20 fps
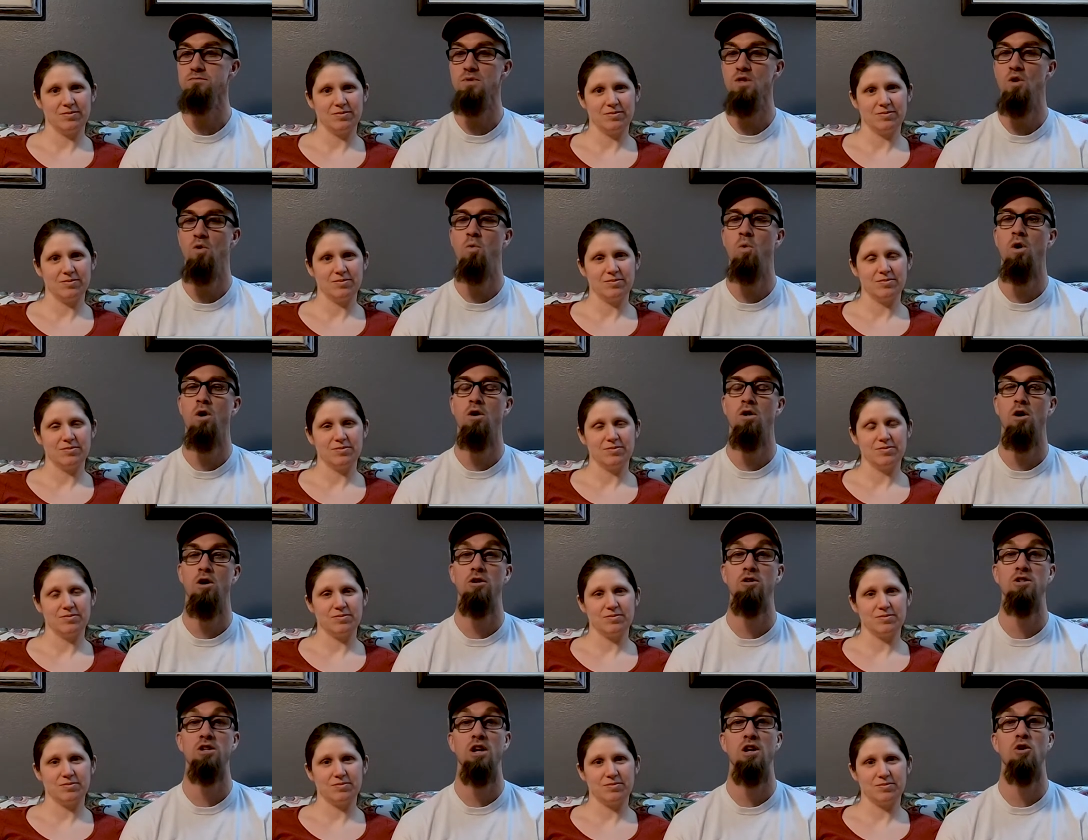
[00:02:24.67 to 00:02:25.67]
Speaker 1: While our
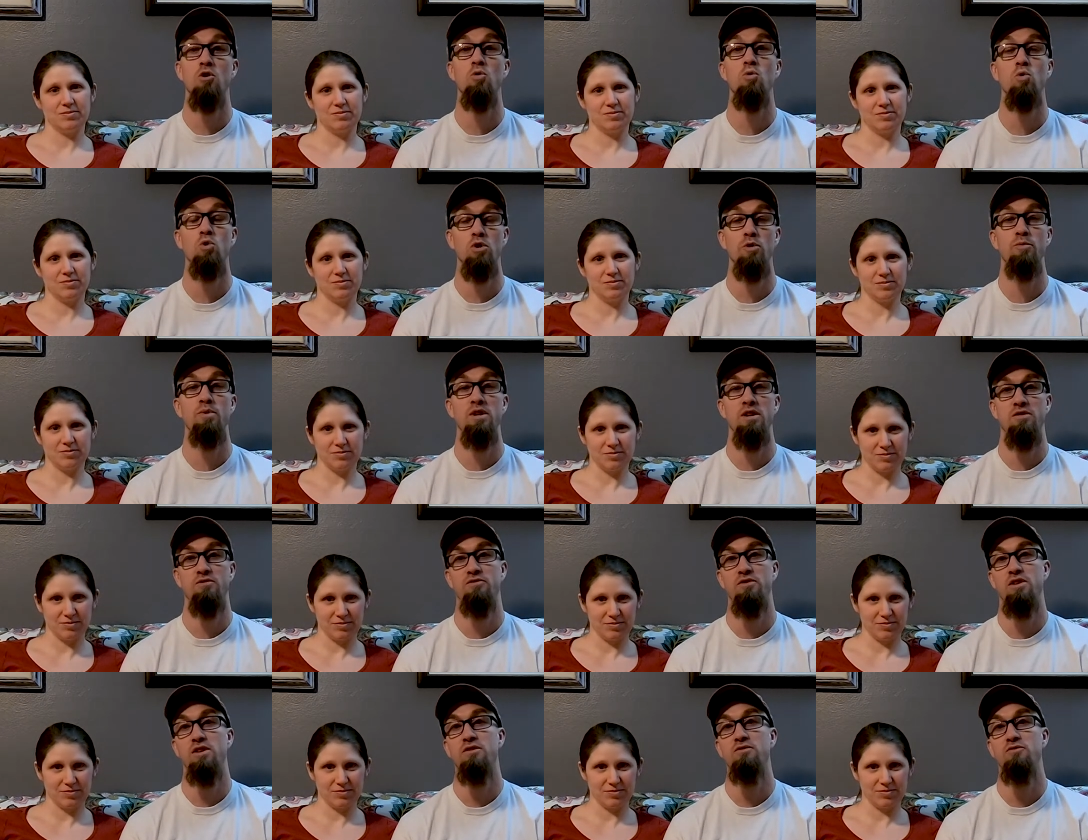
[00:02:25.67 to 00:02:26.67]
channel would
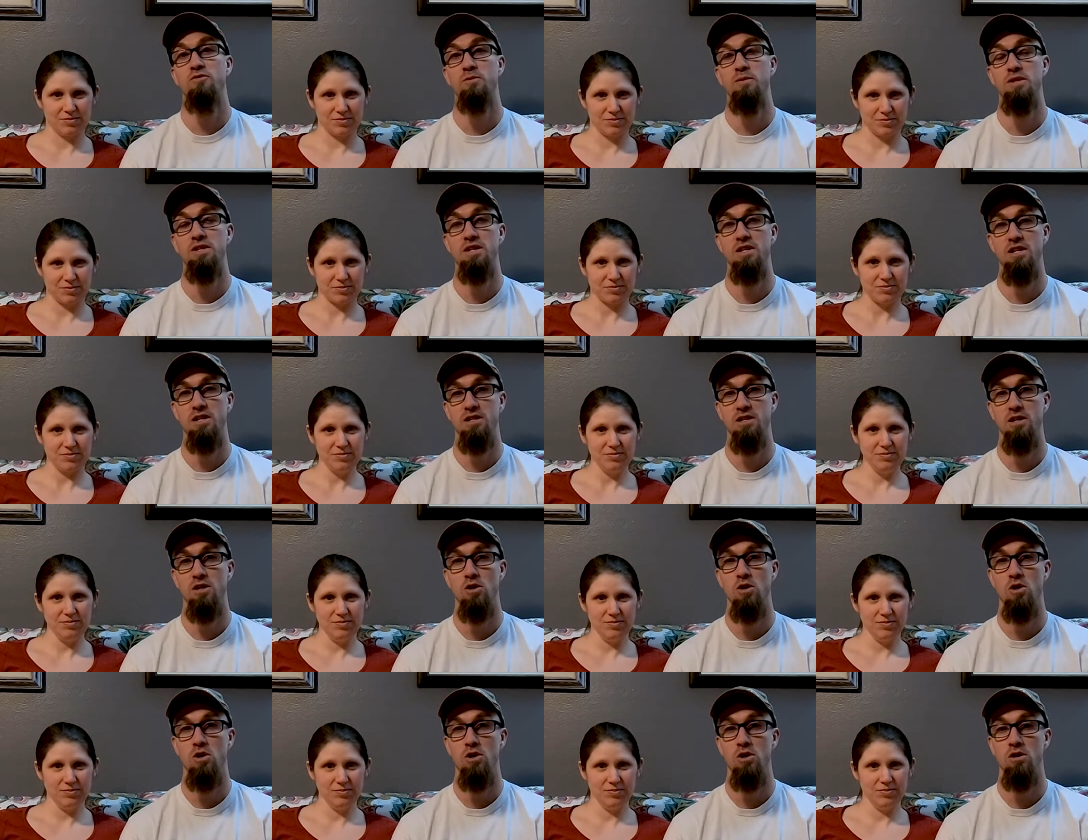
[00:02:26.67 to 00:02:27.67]
benefit from a D S L
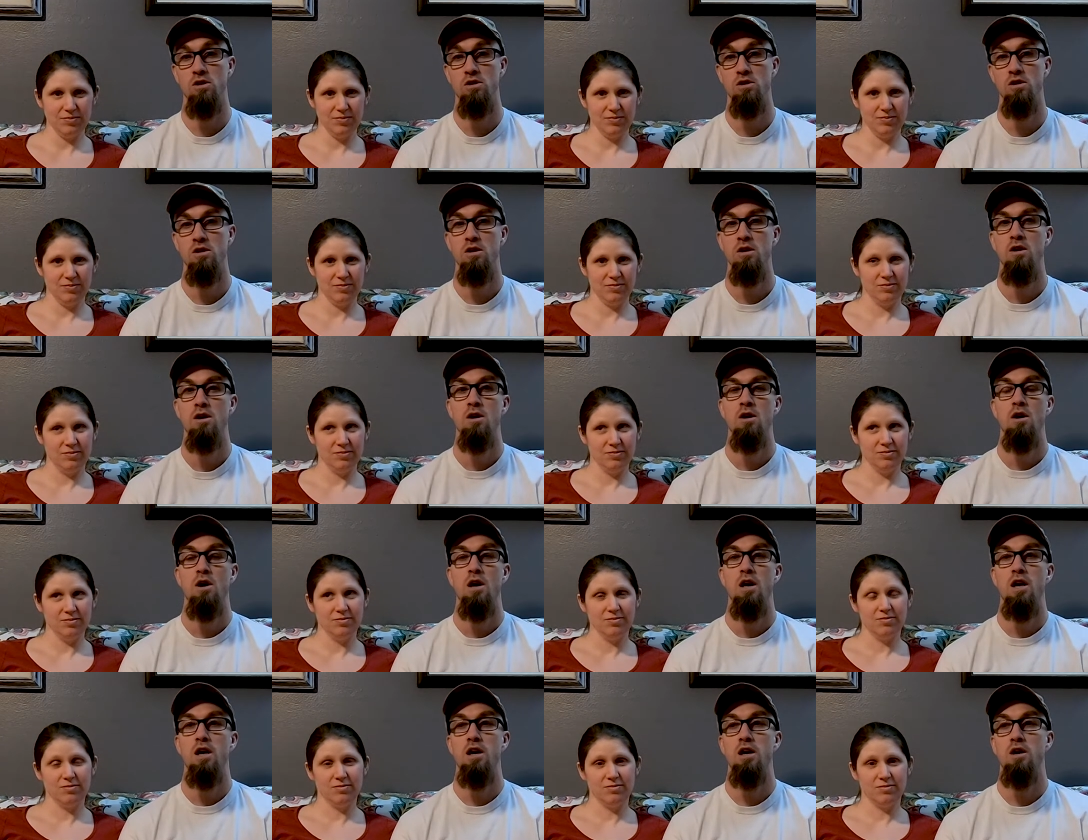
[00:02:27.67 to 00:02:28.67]
R,
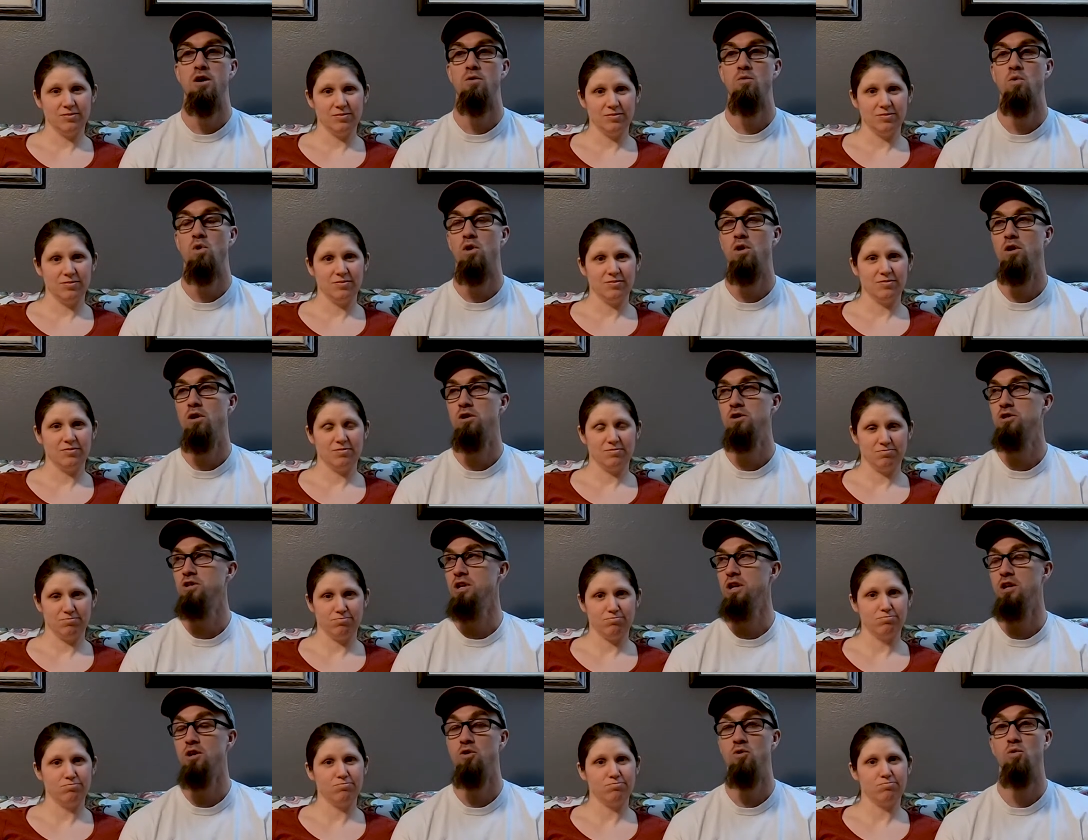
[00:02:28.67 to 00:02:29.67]
and while our
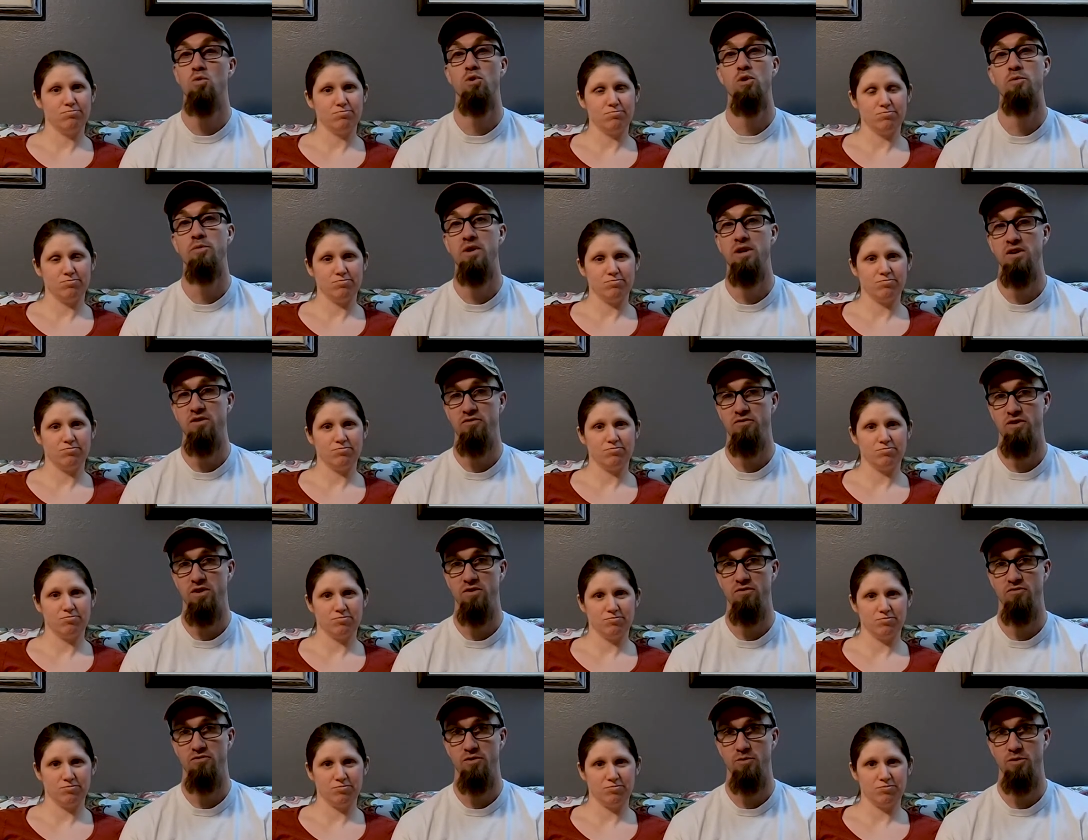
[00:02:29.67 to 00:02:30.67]
channel would benefit
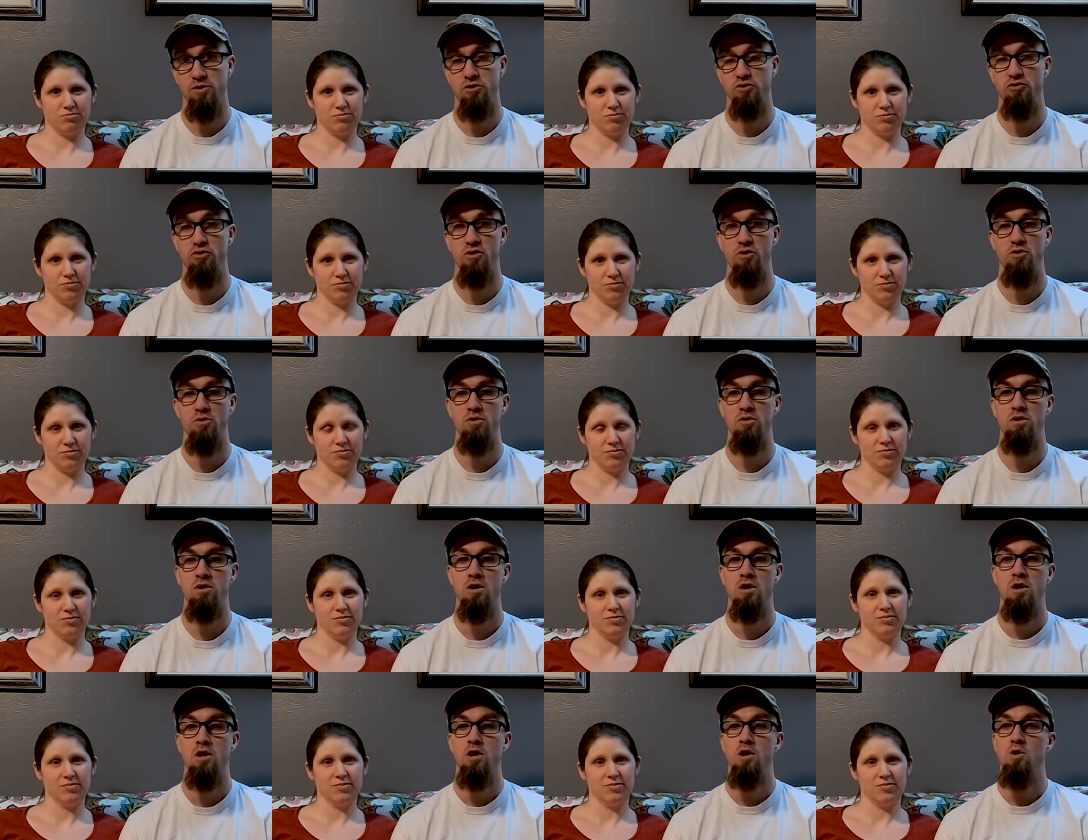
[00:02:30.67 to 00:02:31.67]
from a drone,
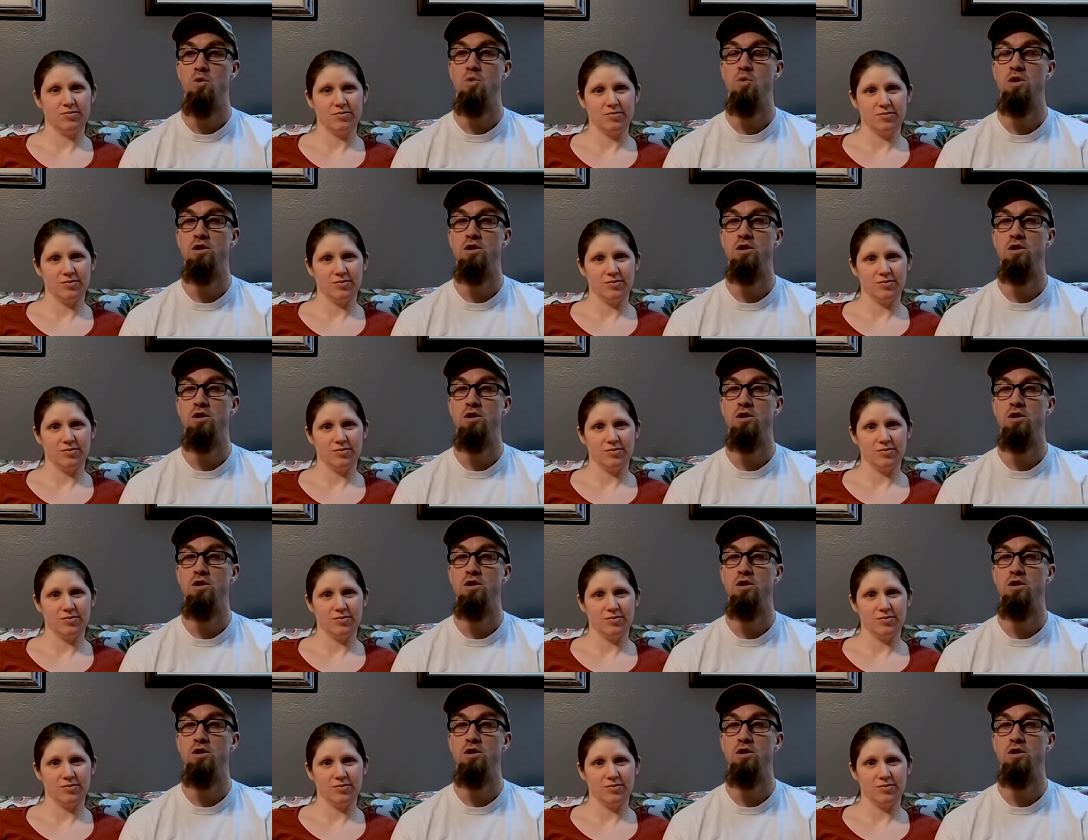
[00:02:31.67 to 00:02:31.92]
we